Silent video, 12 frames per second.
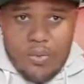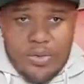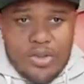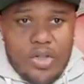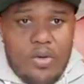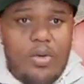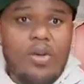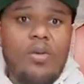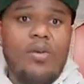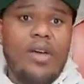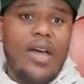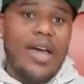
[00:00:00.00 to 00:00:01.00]
What's going
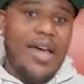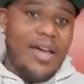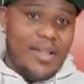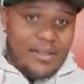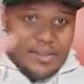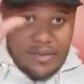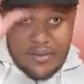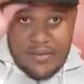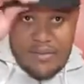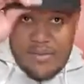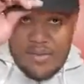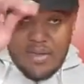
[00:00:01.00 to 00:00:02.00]
on, guys?
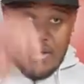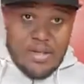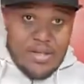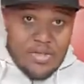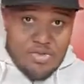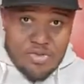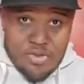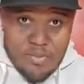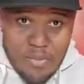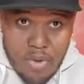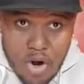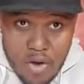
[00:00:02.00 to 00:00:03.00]
It's
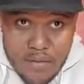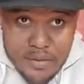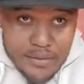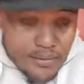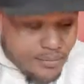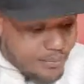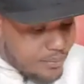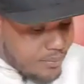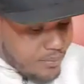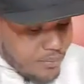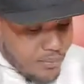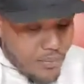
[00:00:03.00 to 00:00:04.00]
Marvin
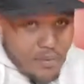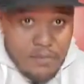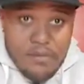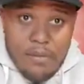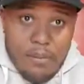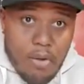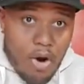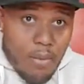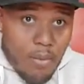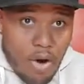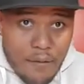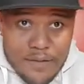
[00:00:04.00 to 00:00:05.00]
from
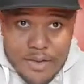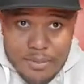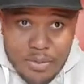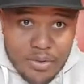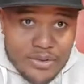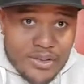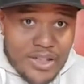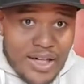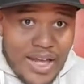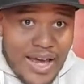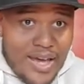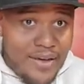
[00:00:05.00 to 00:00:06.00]
Marvin Sports and
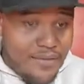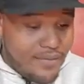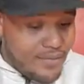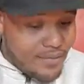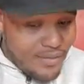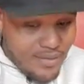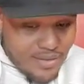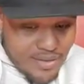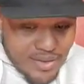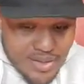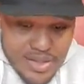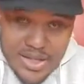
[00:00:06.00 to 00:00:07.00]
Life.
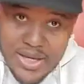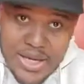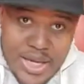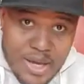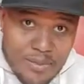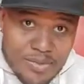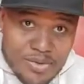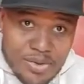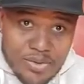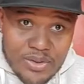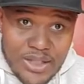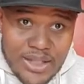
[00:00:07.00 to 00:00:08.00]

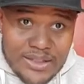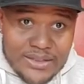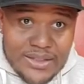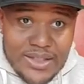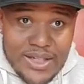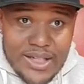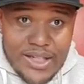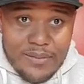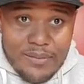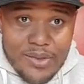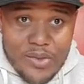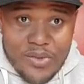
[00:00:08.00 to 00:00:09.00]
Episode
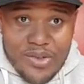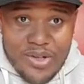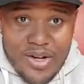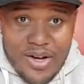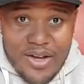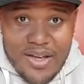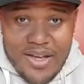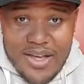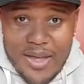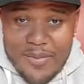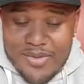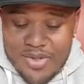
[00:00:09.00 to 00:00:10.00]
19. Doing it all
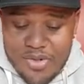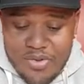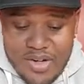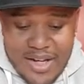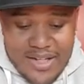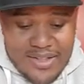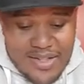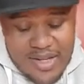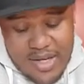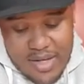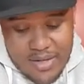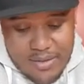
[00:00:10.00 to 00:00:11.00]
here. Episode
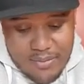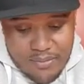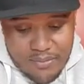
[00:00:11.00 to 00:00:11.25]
19.